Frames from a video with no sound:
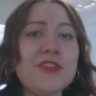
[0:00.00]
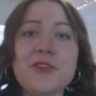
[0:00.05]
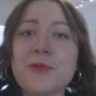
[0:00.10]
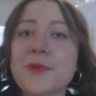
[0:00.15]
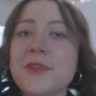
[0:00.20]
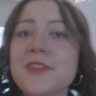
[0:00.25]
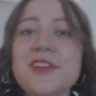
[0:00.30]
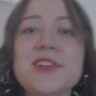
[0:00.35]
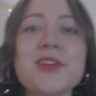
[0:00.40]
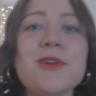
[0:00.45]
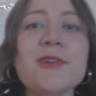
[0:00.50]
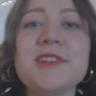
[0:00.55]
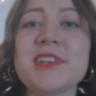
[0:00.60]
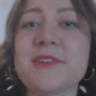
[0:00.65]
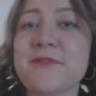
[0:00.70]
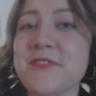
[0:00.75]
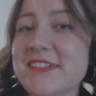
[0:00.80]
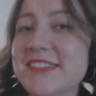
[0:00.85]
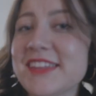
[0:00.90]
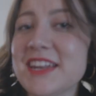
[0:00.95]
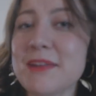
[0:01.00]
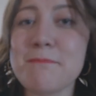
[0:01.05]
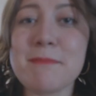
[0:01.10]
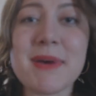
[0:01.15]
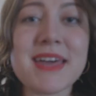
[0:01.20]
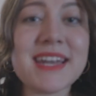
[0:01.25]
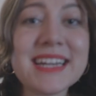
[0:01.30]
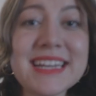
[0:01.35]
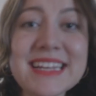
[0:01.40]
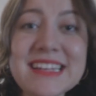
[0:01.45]
There's really no difference in
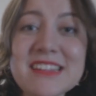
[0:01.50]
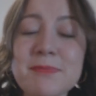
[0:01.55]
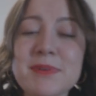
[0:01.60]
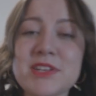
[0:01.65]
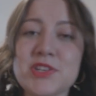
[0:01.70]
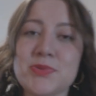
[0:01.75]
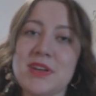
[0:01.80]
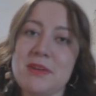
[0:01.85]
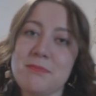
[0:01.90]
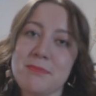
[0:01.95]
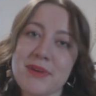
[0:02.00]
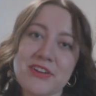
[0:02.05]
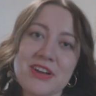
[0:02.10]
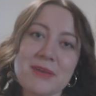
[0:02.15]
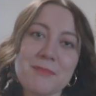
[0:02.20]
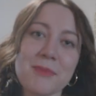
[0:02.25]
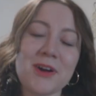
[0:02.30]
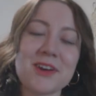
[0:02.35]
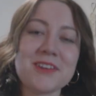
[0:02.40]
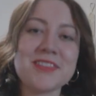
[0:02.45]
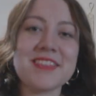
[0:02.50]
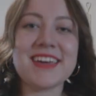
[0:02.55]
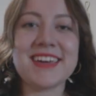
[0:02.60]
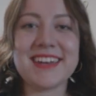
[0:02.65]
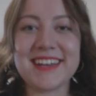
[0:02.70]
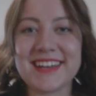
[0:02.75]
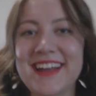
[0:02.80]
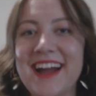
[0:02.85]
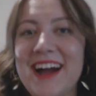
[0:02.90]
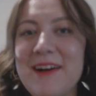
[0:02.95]
amenities between Mary Martha
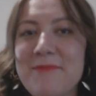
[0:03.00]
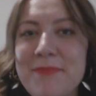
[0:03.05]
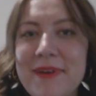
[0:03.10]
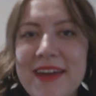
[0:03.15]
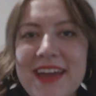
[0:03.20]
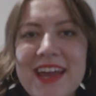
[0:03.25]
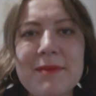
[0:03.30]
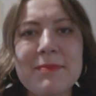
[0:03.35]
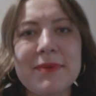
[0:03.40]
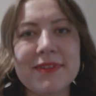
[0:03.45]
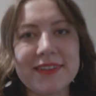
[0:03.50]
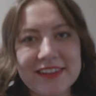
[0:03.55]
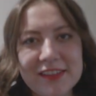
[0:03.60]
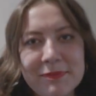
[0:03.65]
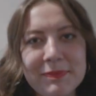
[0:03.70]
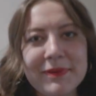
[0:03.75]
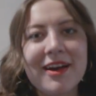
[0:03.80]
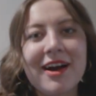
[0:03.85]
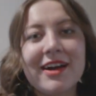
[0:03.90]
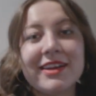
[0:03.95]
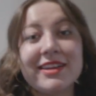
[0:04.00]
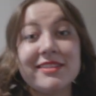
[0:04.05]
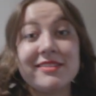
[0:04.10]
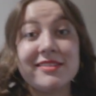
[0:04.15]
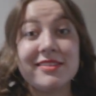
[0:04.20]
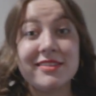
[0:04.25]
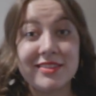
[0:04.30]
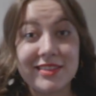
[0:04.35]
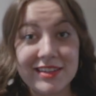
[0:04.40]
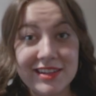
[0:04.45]
and Agape, but let's be
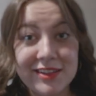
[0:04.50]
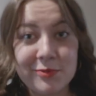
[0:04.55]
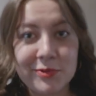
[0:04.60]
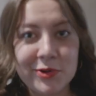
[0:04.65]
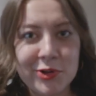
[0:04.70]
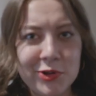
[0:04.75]
honest, these